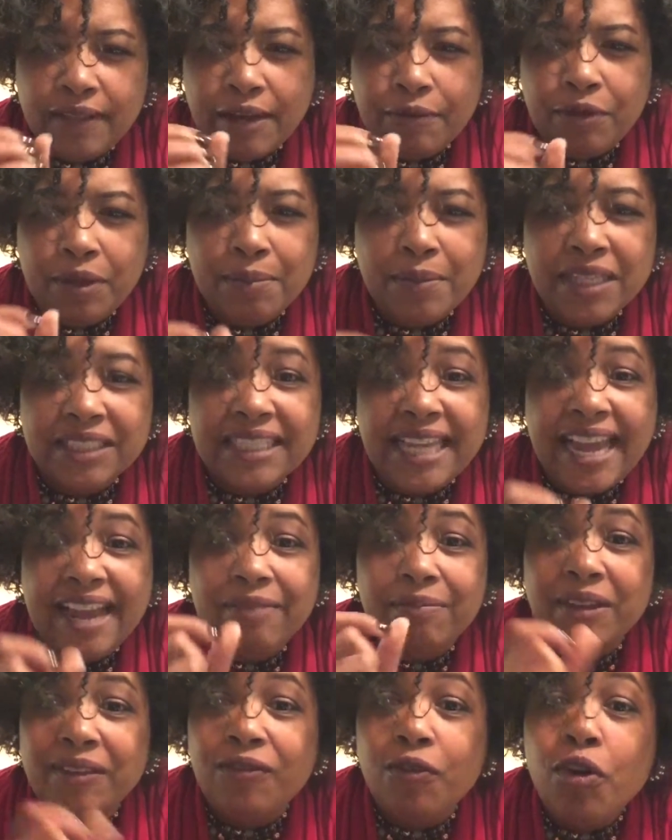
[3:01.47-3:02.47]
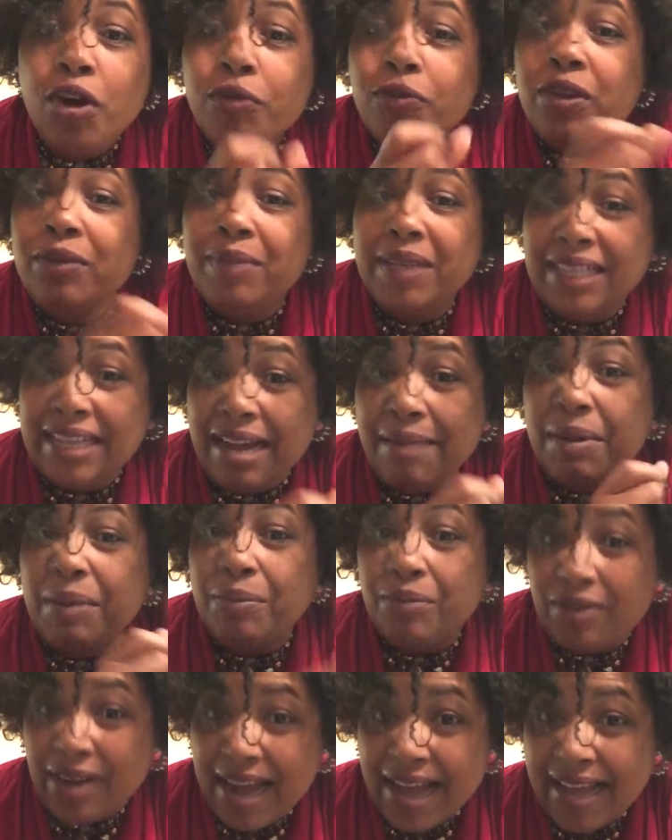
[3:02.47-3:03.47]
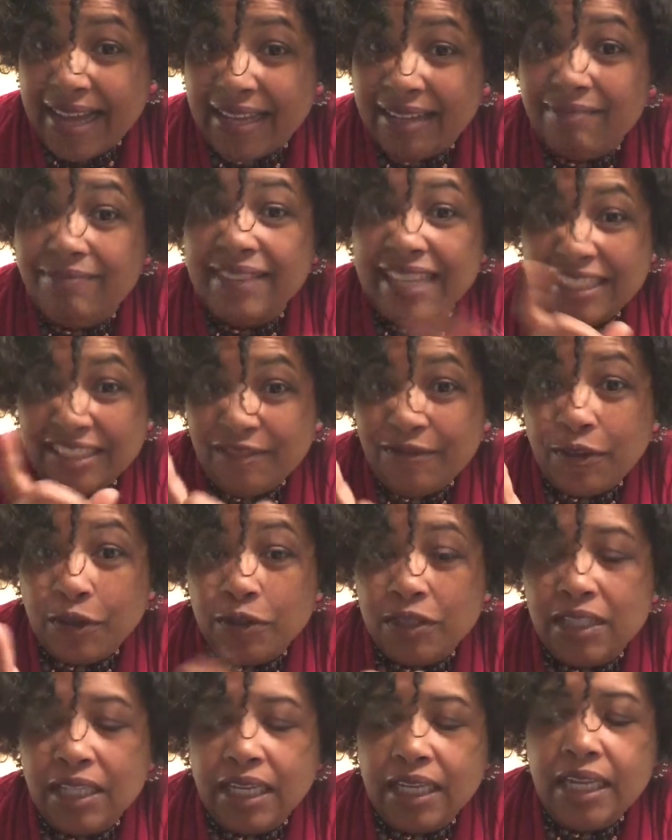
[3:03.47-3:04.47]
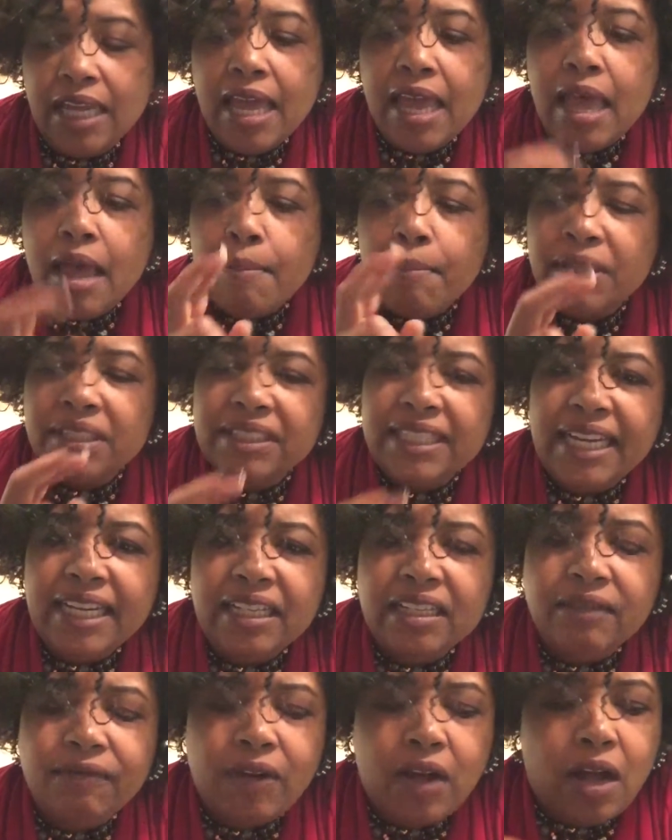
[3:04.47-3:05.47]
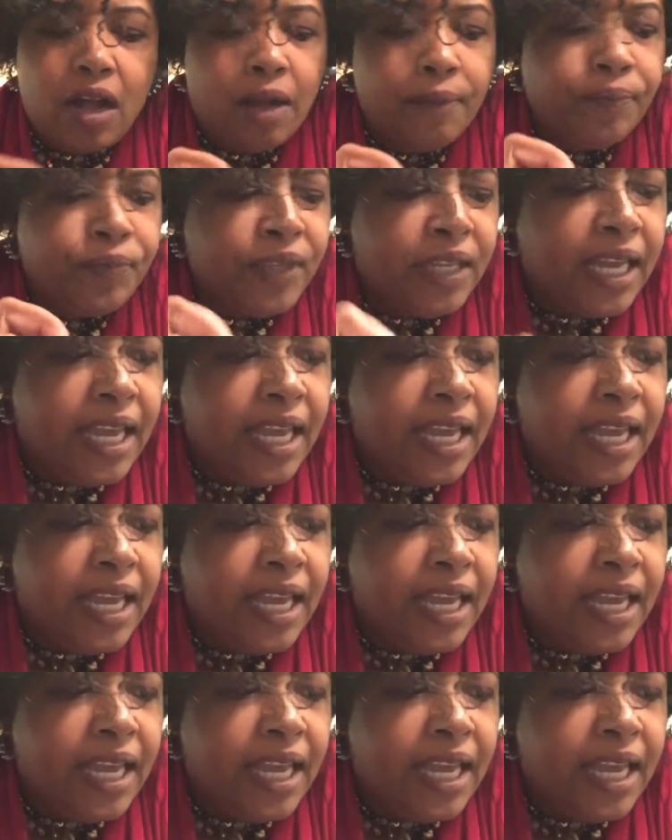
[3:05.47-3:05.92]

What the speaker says: that we must have before we become a bride. That's the first thing. But second of all,